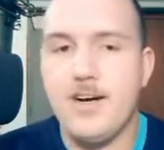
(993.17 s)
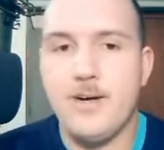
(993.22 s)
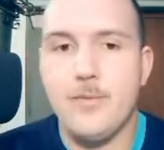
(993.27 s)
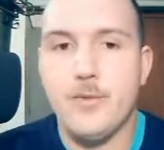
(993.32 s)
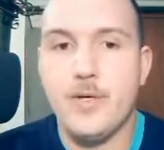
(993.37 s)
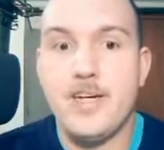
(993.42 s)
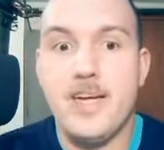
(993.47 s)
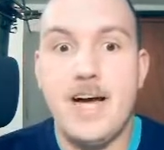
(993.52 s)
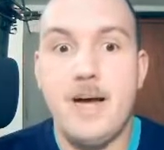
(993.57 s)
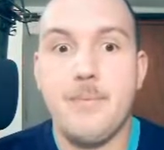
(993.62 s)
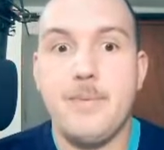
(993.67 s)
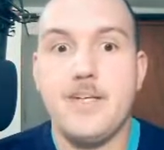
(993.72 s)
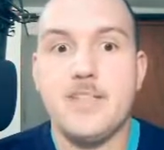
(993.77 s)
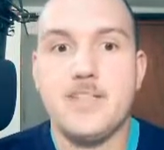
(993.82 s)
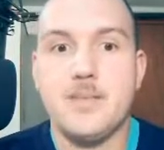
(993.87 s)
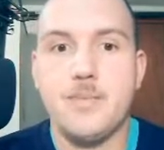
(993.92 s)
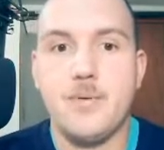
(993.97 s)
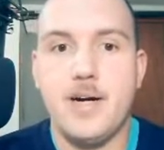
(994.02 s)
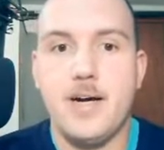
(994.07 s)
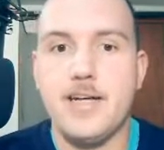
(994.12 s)
I would not be
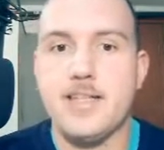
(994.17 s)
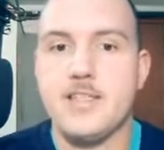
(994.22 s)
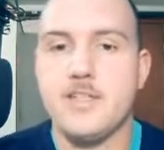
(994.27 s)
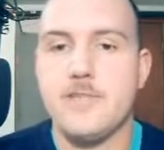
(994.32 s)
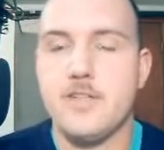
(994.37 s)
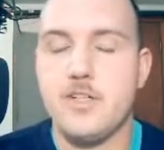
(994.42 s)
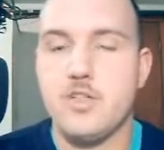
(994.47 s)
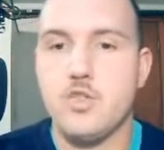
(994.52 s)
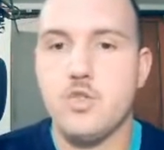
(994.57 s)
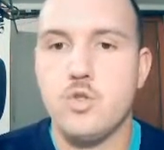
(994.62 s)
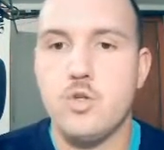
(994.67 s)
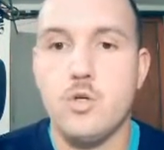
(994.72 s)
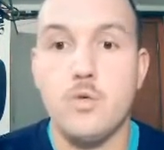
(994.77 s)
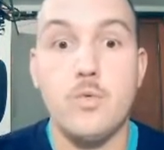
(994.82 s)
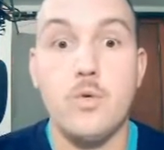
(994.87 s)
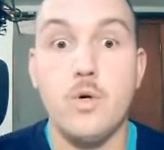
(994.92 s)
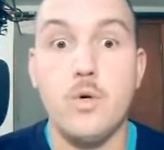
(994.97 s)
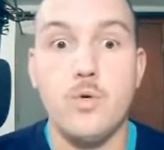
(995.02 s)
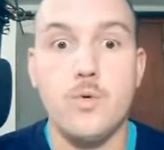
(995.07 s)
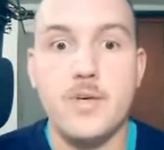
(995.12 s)
surprised if a control
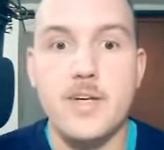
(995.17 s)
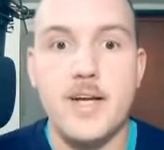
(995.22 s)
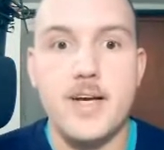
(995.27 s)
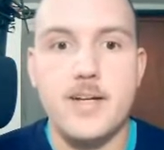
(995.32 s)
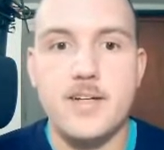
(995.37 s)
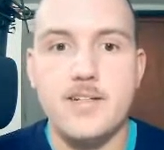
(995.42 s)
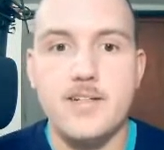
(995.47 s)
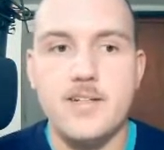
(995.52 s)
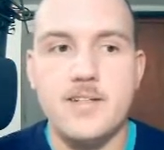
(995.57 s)
Rogue deck